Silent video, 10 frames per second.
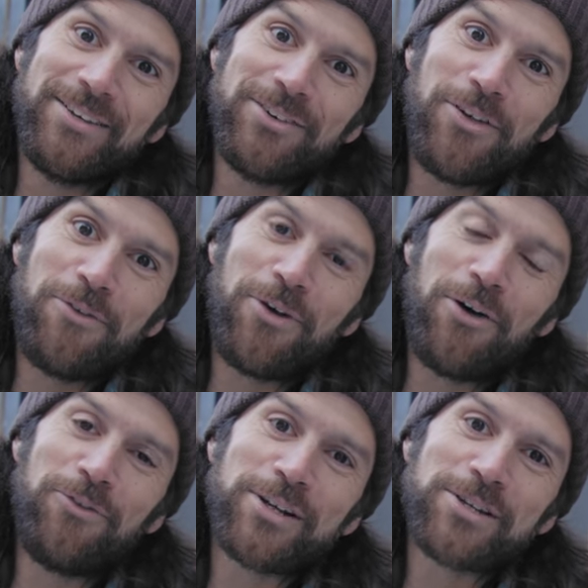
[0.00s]
So they
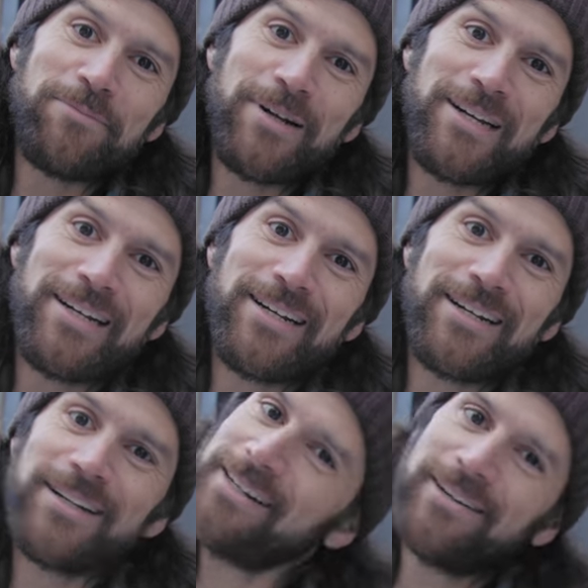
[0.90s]
fell victim.
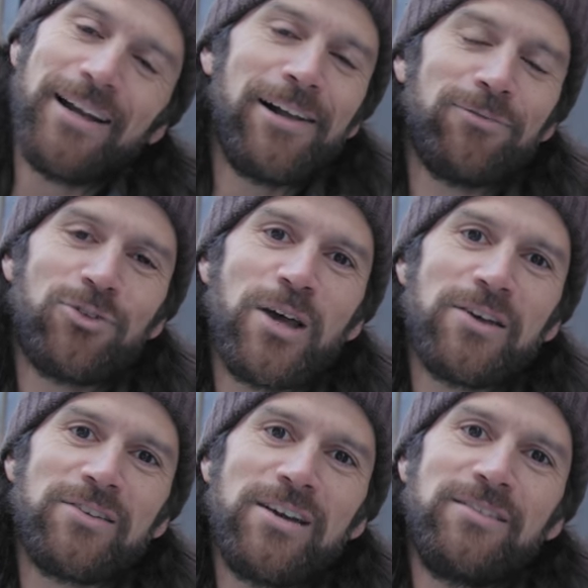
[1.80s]
Well,
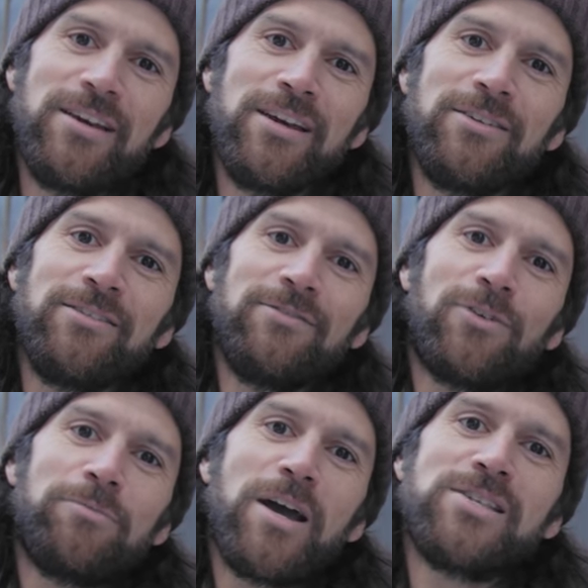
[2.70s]
2019
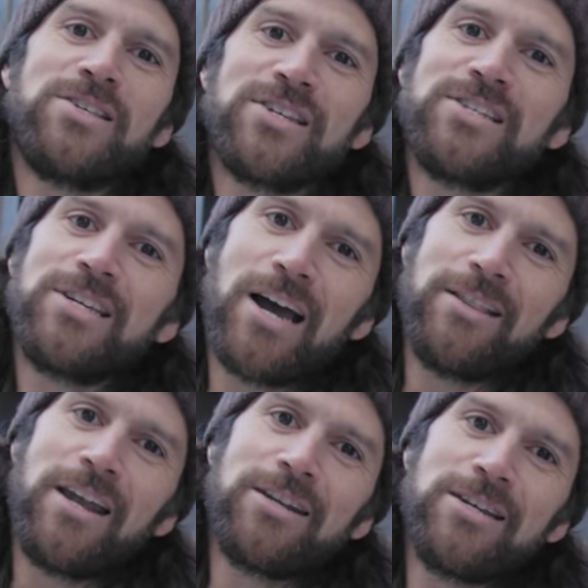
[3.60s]
from 1969,
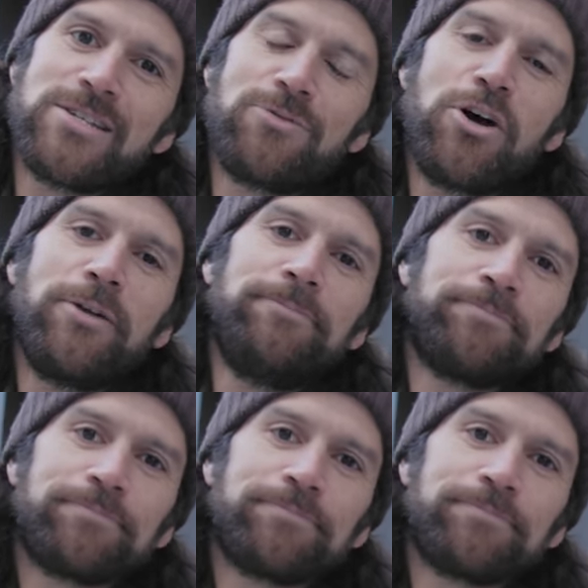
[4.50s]
they had a decent run.